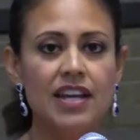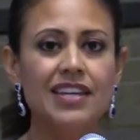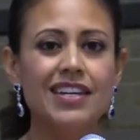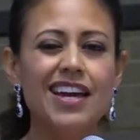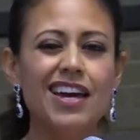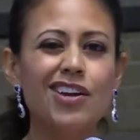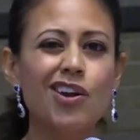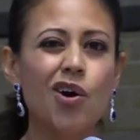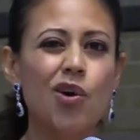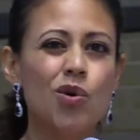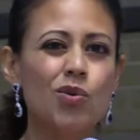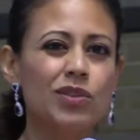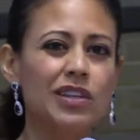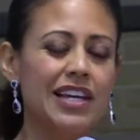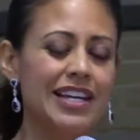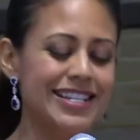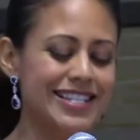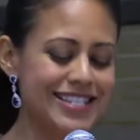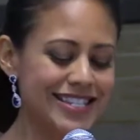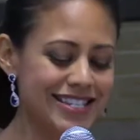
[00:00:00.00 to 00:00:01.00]
yet
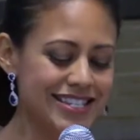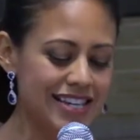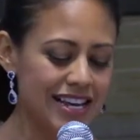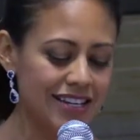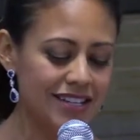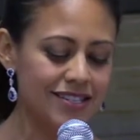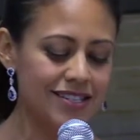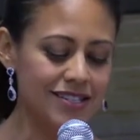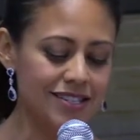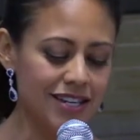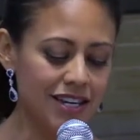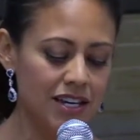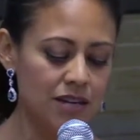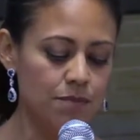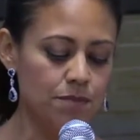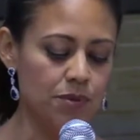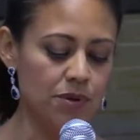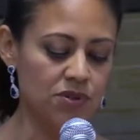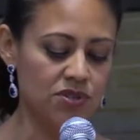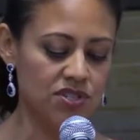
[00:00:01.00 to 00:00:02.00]
only
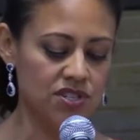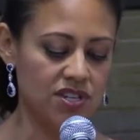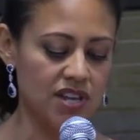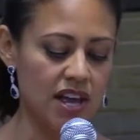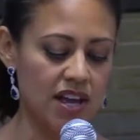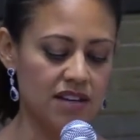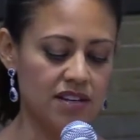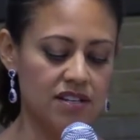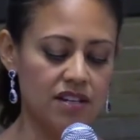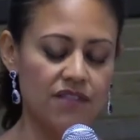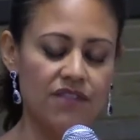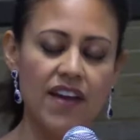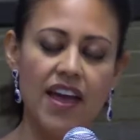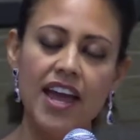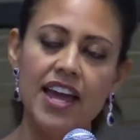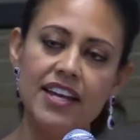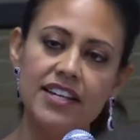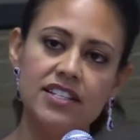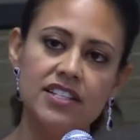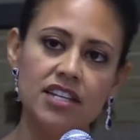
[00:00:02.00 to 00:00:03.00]
16% of
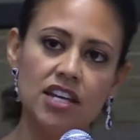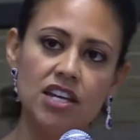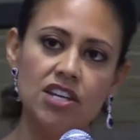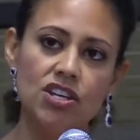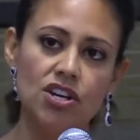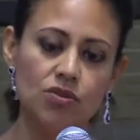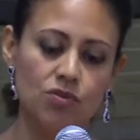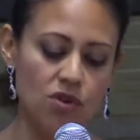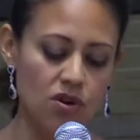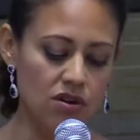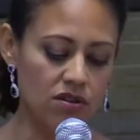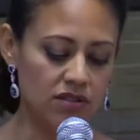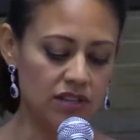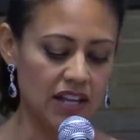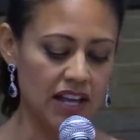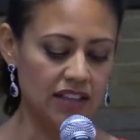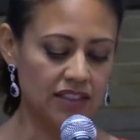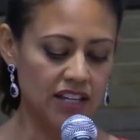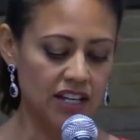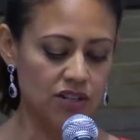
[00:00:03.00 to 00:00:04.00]
18-year-old
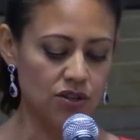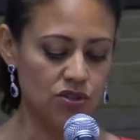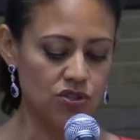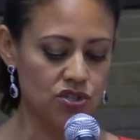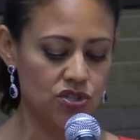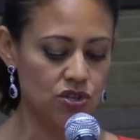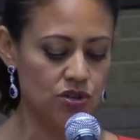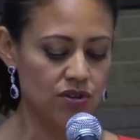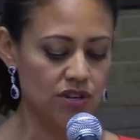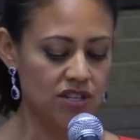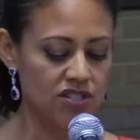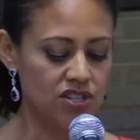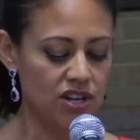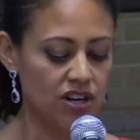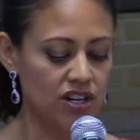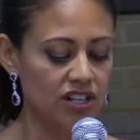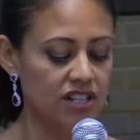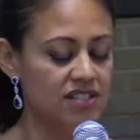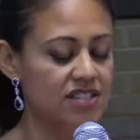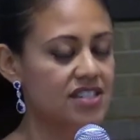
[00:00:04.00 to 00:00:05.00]
Latino students
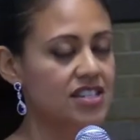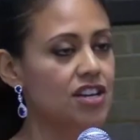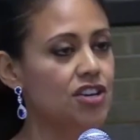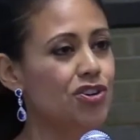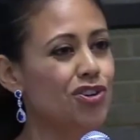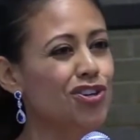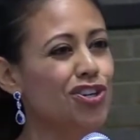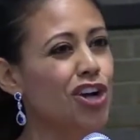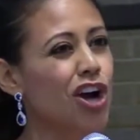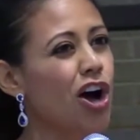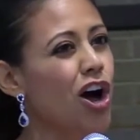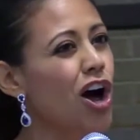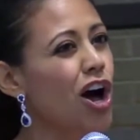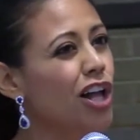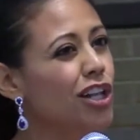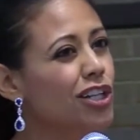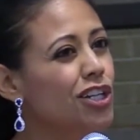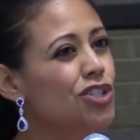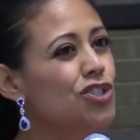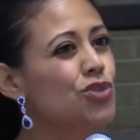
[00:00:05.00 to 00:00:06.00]
are considered
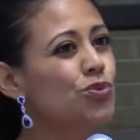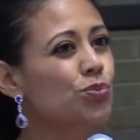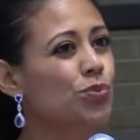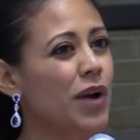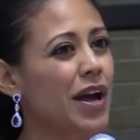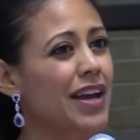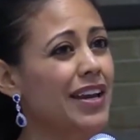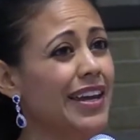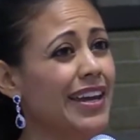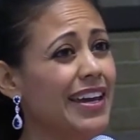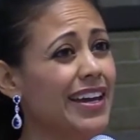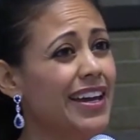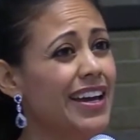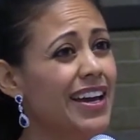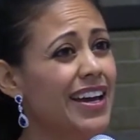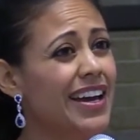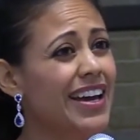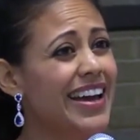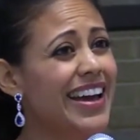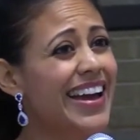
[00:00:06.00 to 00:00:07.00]
college ready.